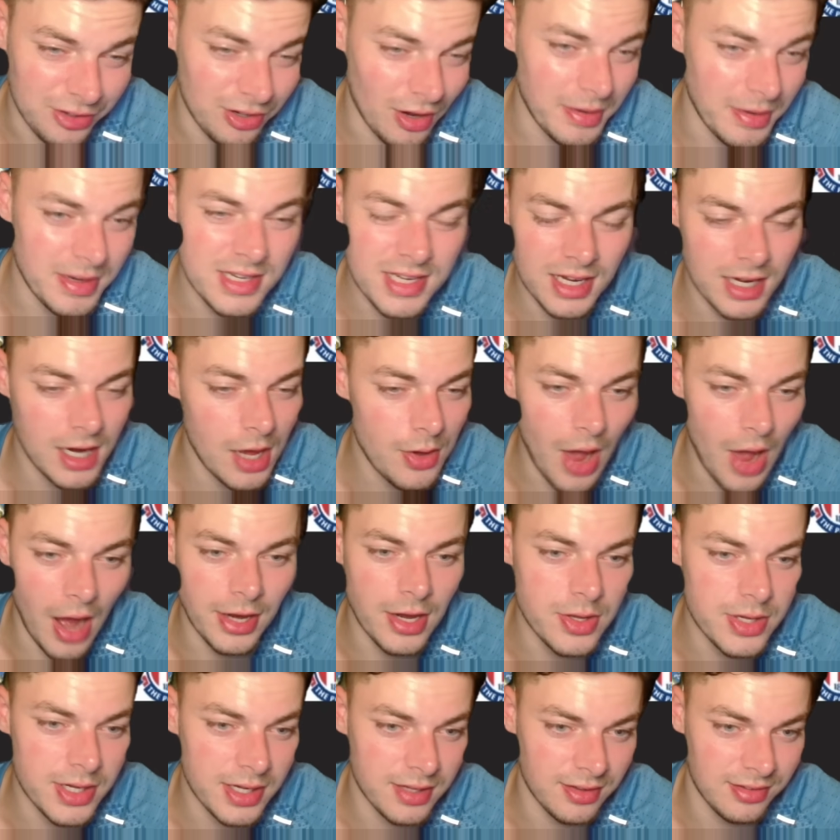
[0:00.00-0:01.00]
I know
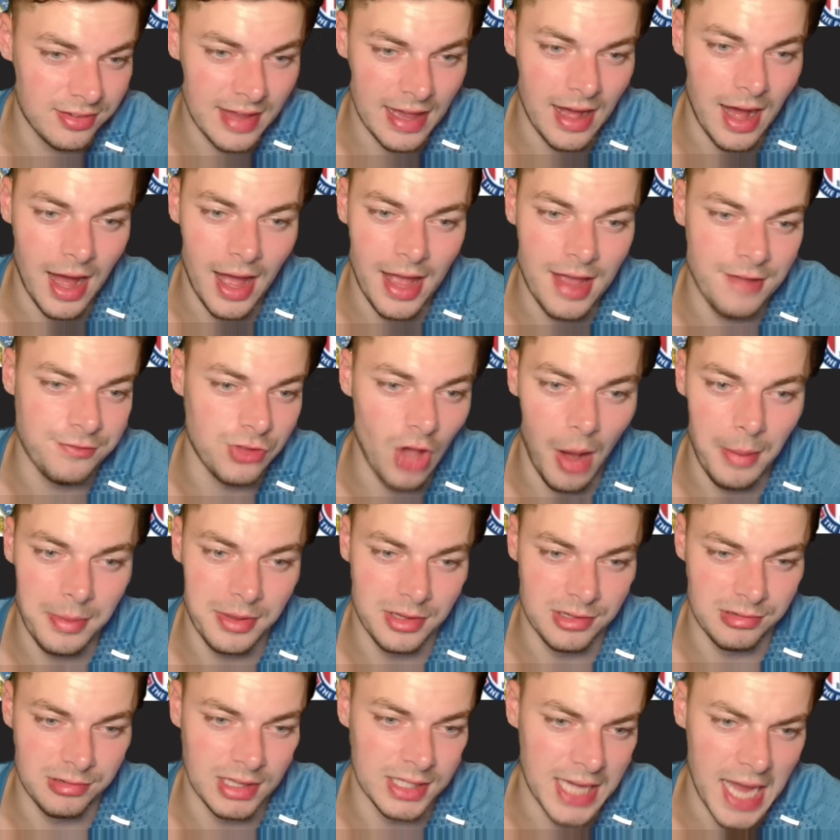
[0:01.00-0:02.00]
you can say if Derby in
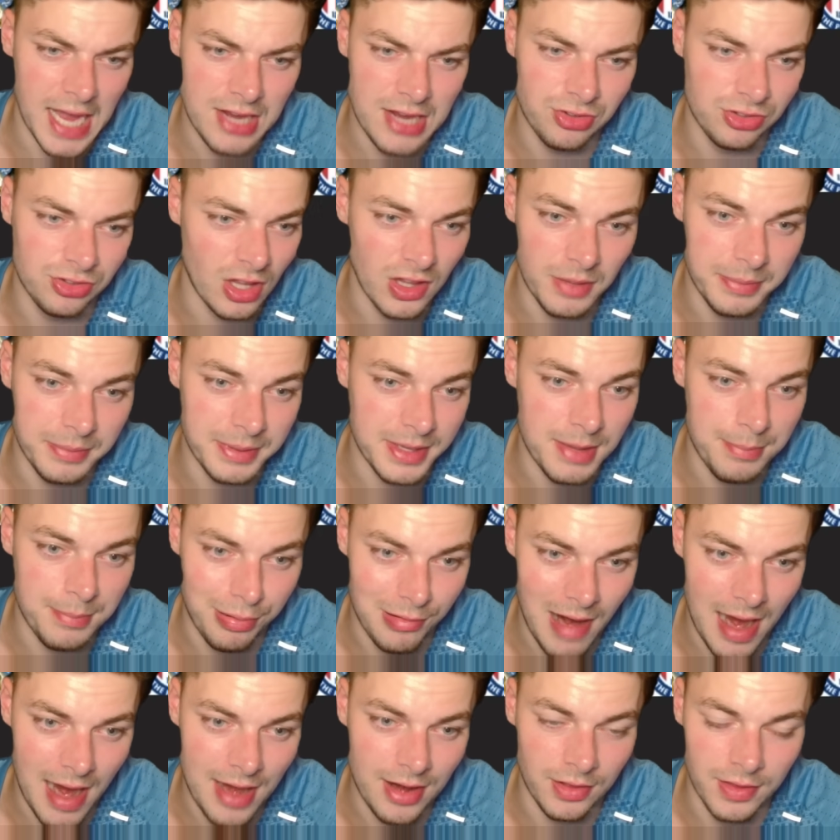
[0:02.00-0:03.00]
the relegation zone,
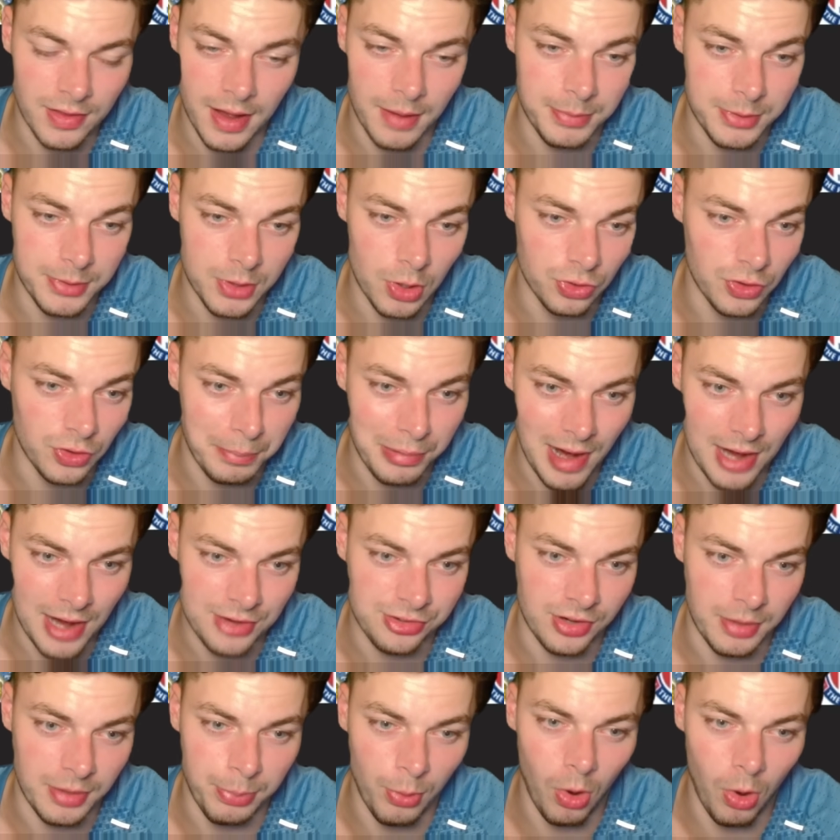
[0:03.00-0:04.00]
they'll be under
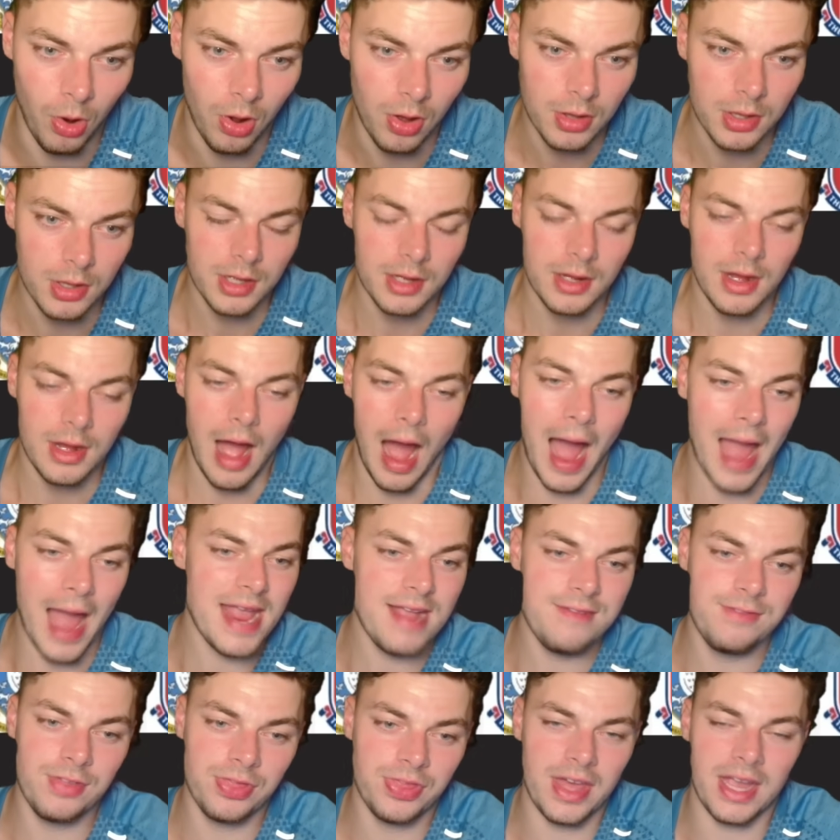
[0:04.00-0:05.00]
pressure, but I
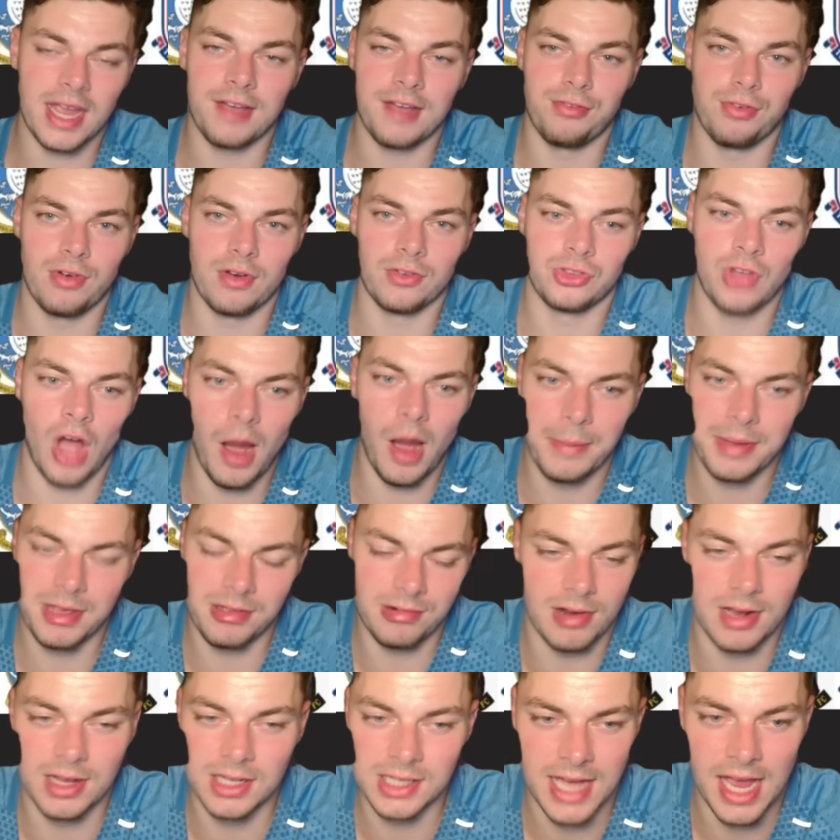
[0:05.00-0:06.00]
even think if Derby in
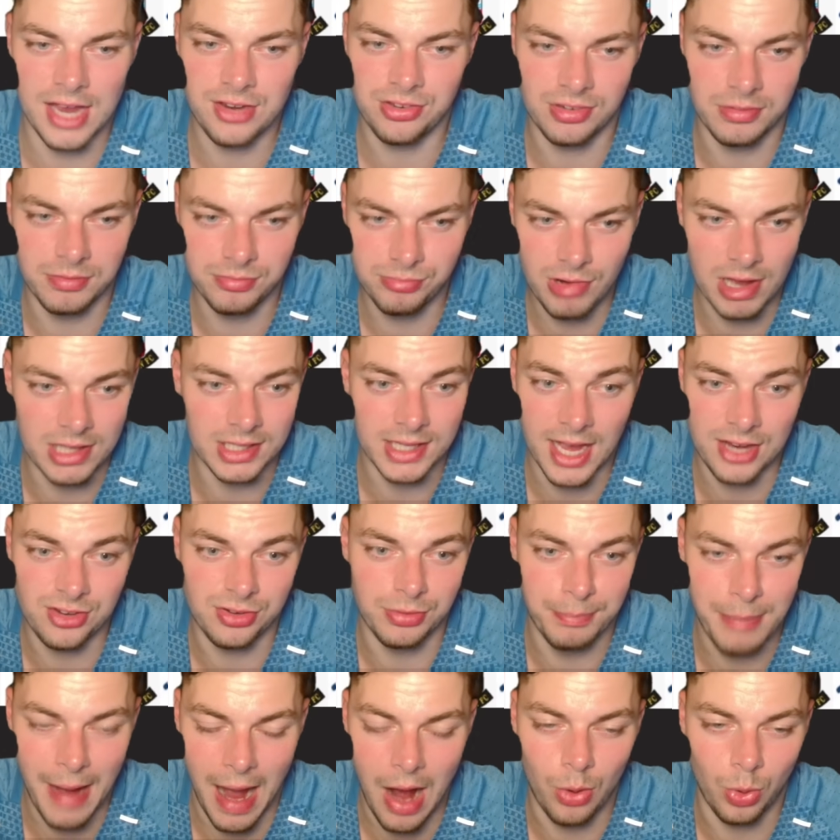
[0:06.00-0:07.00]
relegation
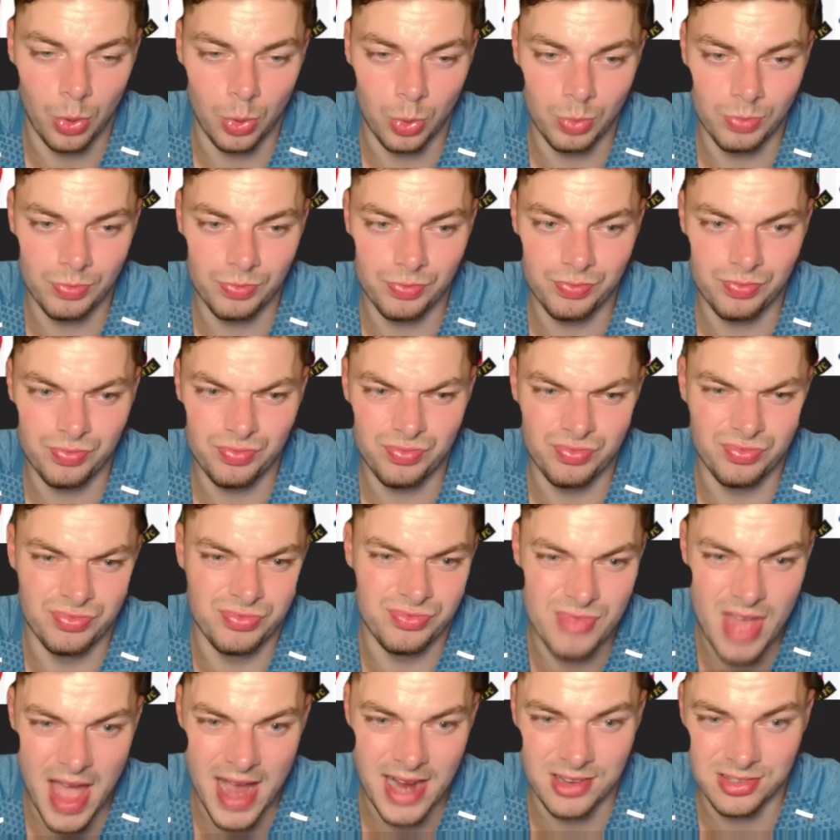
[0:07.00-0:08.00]
battle
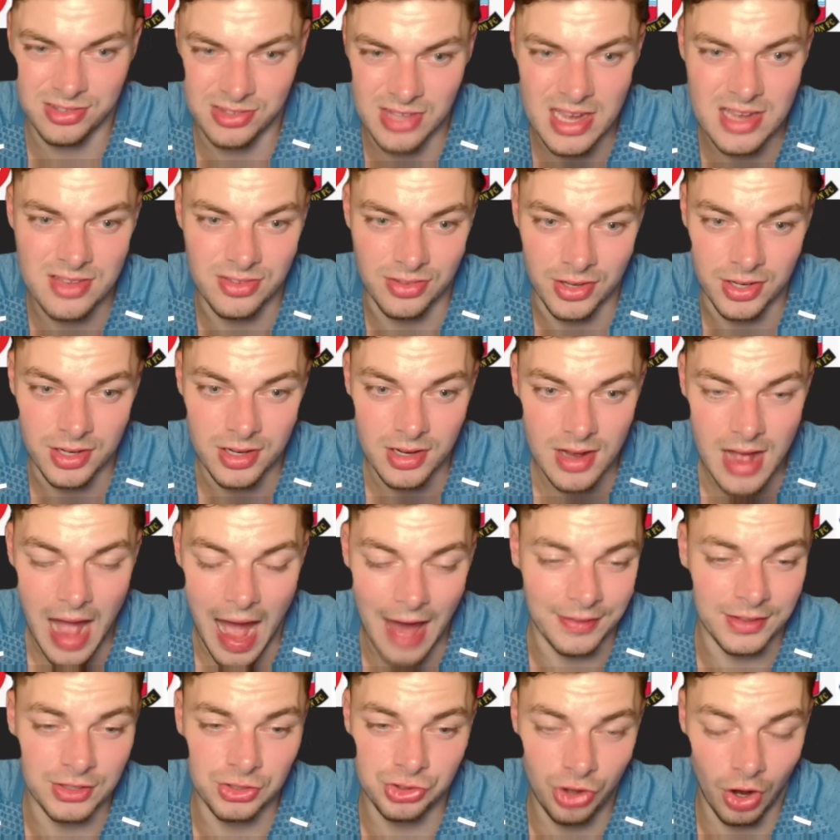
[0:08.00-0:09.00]
next season, I
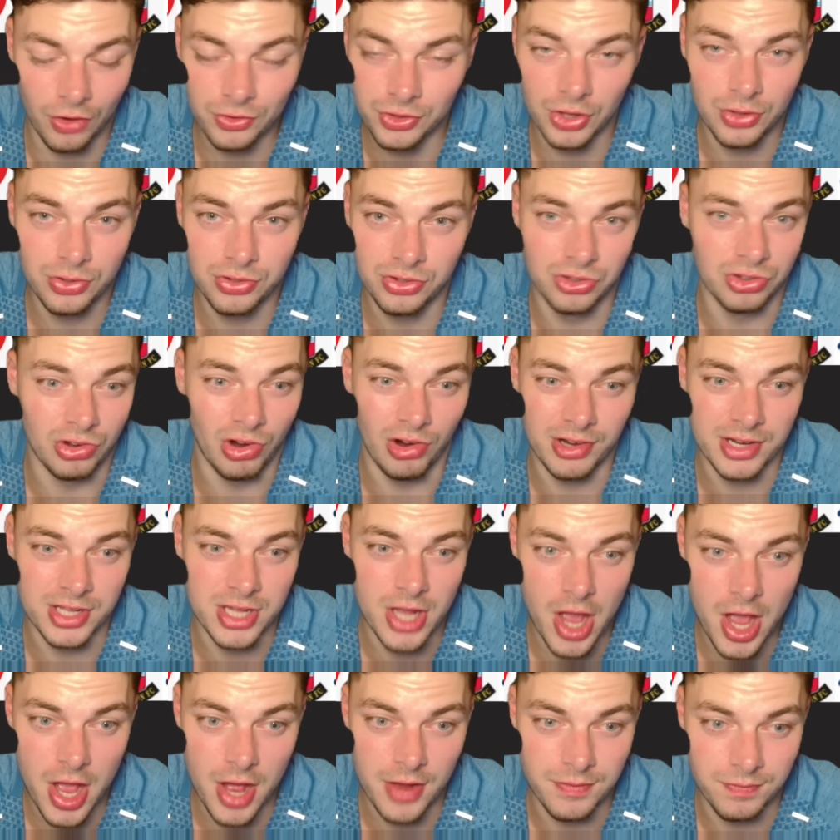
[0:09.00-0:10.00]
think John Eustace has already
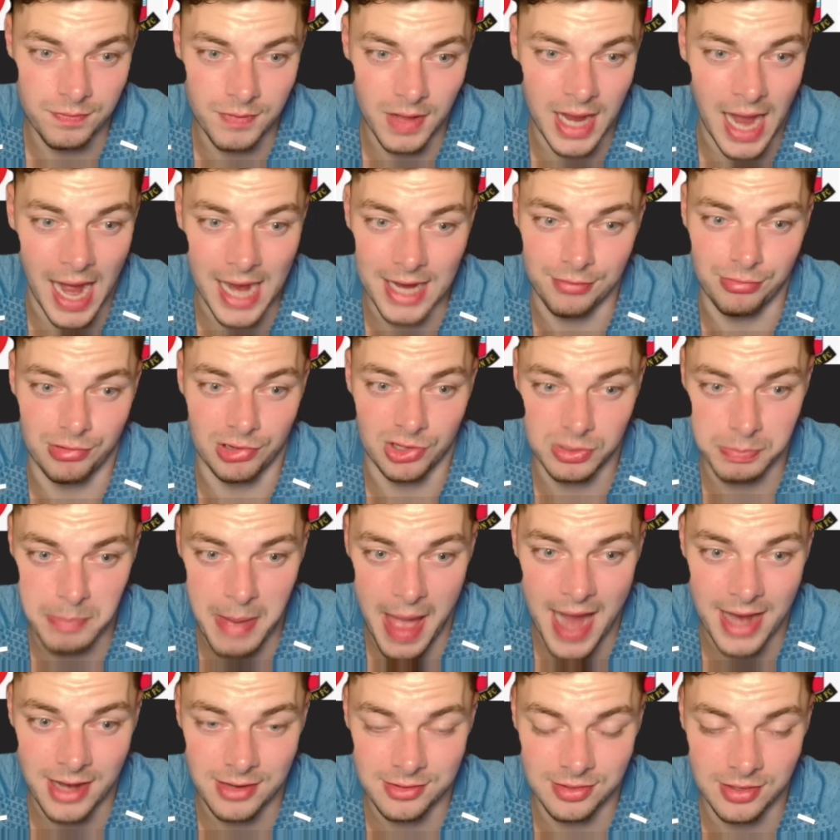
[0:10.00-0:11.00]
earned the kind of
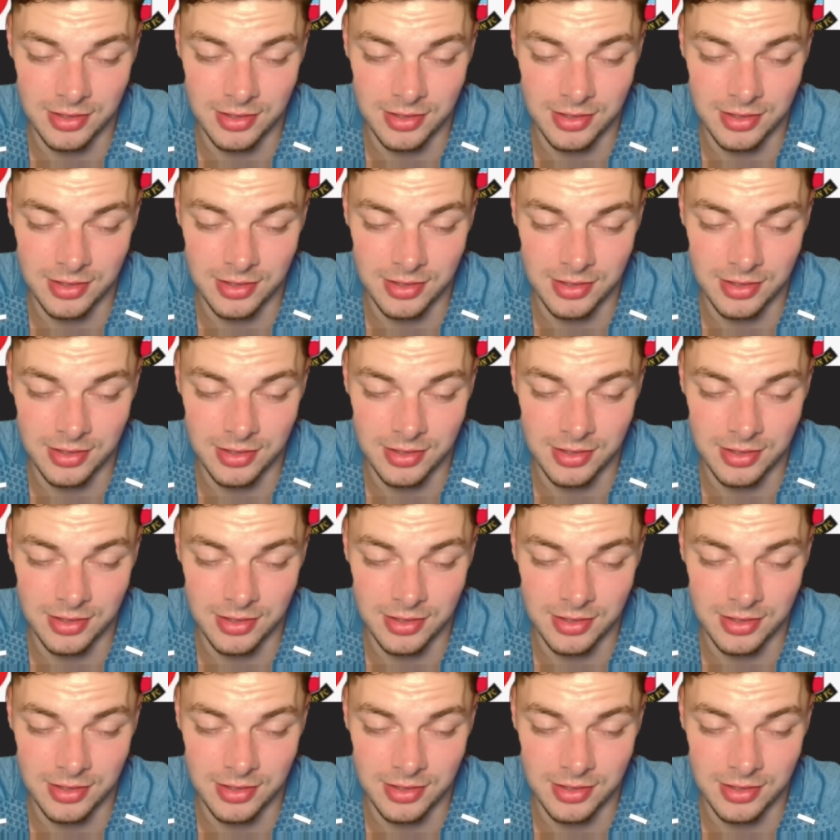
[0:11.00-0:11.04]
respect